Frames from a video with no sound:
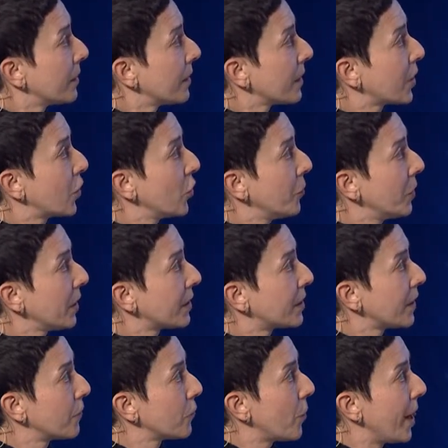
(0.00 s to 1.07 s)

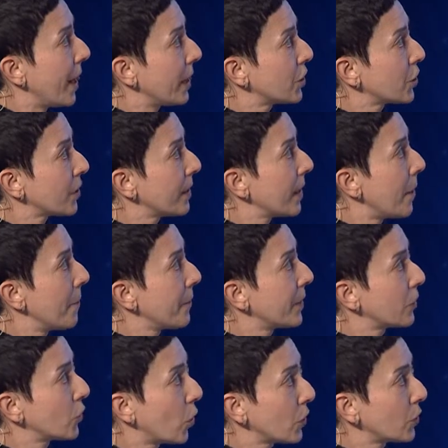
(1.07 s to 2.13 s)
cumulative wedge, the
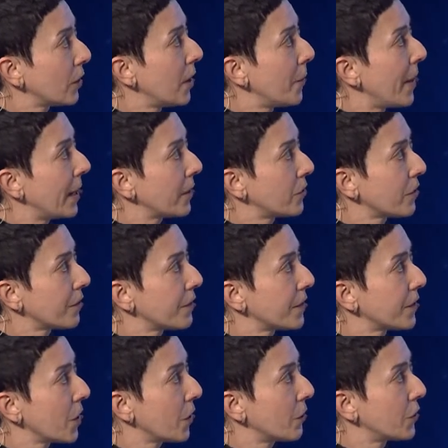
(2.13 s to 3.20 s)
total amount of
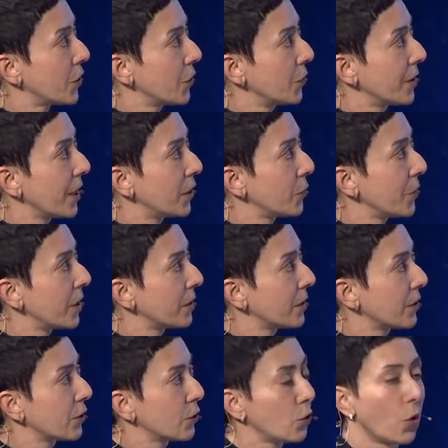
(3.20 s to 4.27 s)
CO2 that we are to
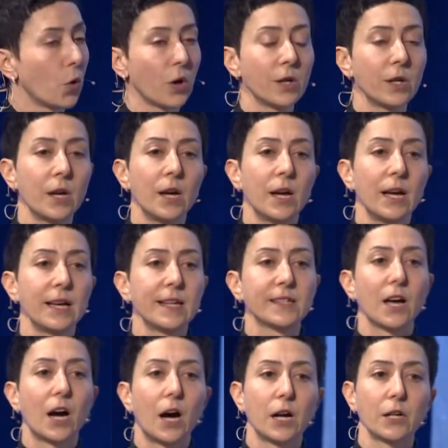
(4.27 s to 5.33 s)
store is
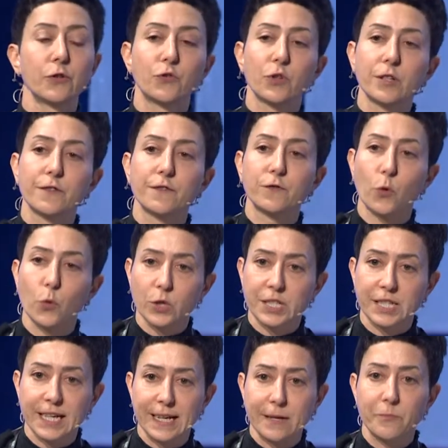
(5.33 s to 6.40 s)

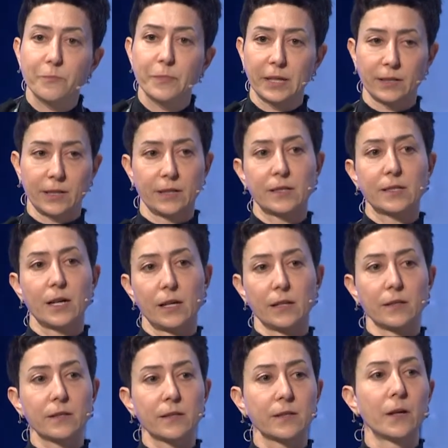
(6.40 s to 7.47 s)
140 billion
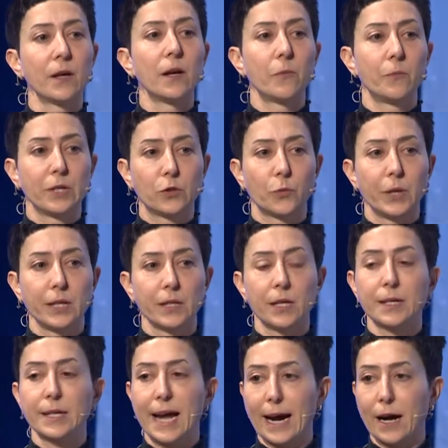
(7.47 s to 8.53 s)
tons between
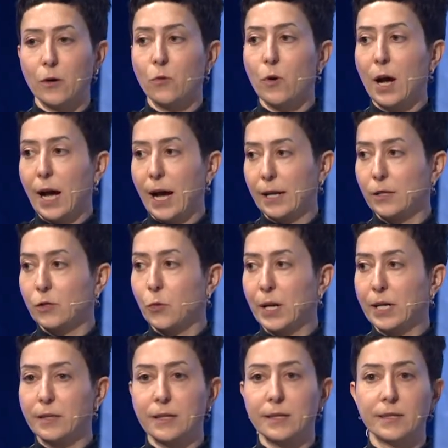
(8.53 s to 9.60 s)
now and
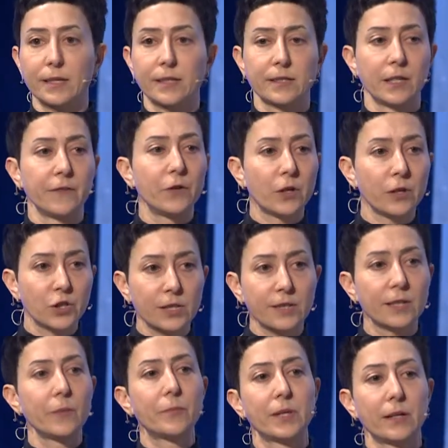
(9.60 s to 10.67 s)
2060. If you could just
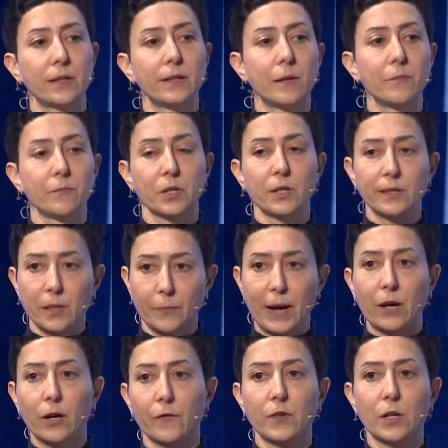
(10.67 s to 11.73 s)
keep that number at the
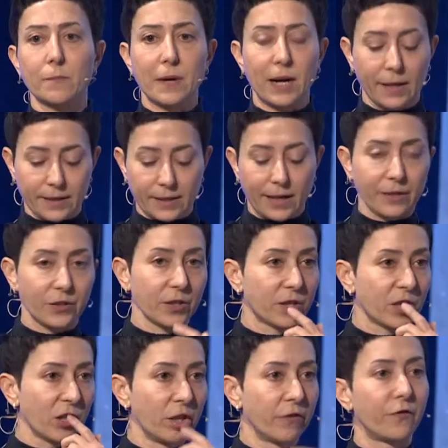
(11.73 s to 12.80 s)
back of your minds, I'll just
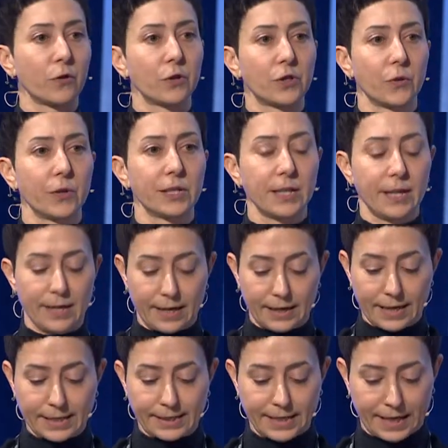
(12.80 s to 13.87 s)
refer to it
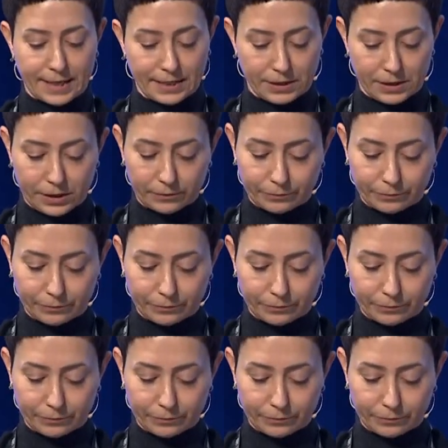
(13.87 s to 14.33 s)
in a second.